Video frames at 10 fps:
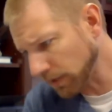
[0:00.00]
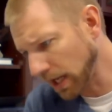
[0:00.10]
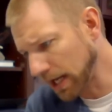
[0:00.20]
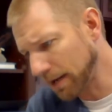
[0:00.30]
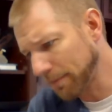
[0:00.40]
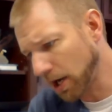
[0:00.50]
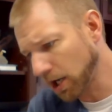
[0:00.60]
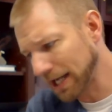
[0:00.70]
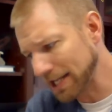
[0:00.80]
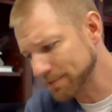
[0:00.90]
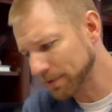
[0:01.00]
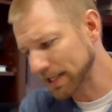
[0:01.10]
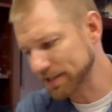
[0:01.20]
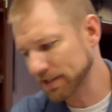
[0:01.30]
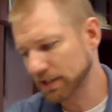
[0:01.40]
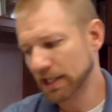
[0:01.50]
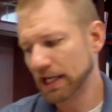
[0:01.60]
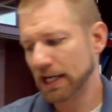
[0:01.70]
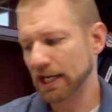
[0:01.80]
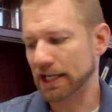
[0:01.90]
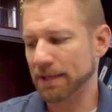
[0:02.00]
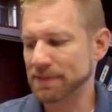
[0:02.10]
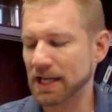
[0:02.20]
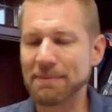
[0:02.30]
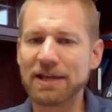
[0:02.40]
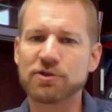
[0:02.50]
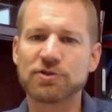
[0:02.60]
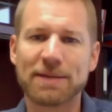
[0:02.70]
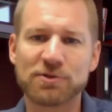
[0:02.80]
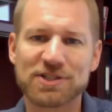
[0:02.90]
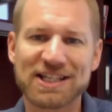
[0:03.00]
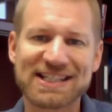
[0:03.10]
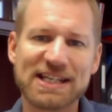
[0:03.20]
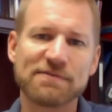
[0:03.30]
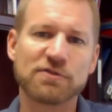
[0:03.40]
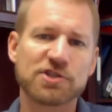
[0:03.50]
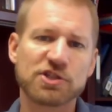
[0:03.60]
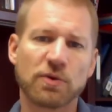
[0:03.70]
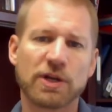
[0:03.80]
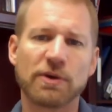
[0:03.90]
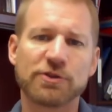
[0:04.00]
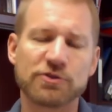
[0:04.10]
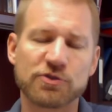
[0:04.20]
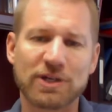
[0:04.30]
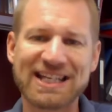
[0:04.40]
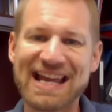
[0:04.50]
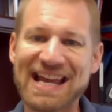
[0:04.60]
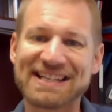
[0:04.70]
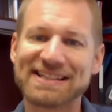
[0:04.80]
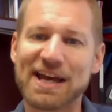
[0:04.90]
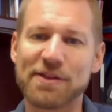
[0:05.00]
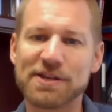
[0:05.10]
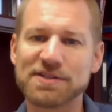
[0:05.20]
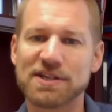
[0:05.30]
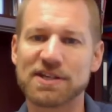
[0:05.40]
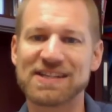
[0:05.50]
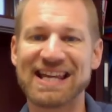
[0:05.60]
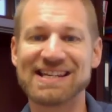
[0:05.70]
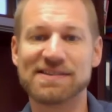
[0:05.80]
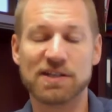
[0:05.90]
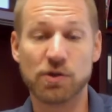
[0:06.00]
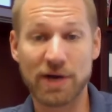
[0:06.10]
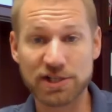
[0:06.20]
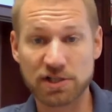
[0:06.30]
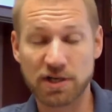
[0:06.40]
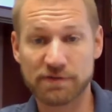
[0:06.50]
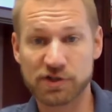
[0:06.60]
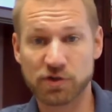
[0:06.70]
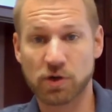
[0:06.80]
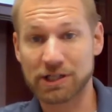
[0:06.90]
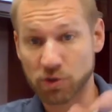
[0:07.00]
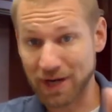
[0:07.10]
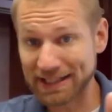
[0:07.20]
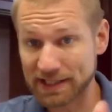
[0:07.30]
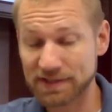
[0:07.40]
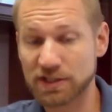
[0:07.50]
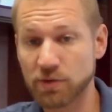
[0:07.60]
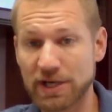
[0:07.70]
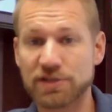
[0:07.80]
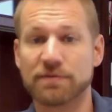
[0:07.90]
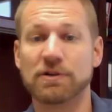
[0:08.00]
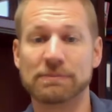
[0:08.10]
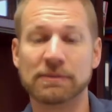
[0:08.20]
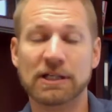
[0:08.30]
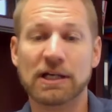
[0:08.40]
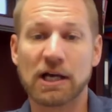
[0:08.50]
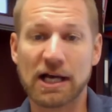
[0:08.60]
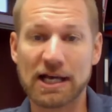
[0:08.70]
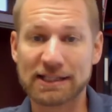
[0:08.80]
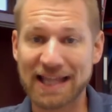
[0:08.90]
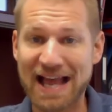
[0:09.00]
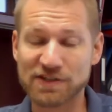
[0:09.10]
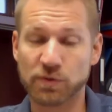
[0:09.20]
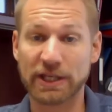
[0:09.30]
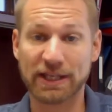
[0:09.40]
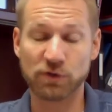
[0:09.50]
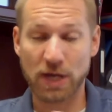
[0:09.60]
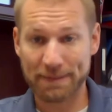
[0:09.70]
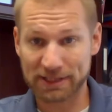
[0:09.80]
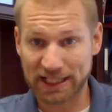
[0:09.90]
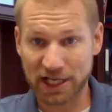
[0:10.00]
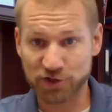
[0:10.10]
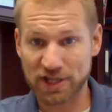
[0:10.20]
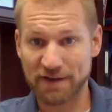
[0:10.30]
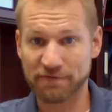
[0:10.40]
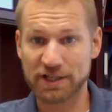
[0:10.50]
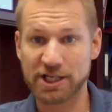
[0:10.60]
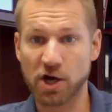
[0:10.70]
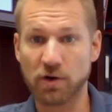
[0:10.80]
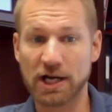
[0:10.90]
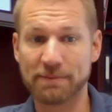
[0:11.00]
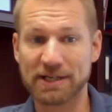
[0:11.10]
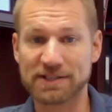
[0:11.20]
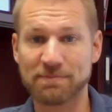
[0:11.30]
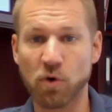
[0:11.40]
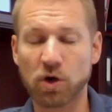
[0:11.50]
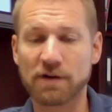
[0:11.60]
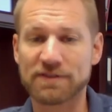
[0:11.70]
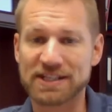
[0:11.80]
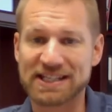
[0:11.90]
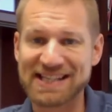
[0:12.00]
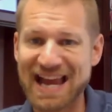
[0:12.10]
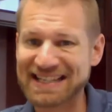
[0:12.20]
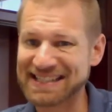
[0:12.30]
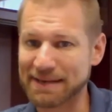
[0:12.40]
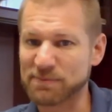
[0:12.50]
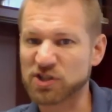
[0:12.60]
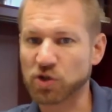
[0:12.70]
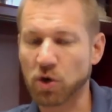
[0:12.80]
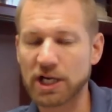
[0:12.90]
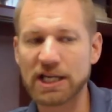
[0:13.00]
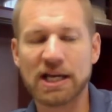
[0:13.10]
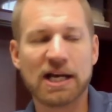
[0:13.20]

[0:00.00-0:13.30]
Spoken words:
Our gospel lesson comes out of Matthew chapter 16, verses 21 through 28. Now, this is a continuation of the story, direct continuation from last week, if you happen to catch that video. It's more of the exact same story.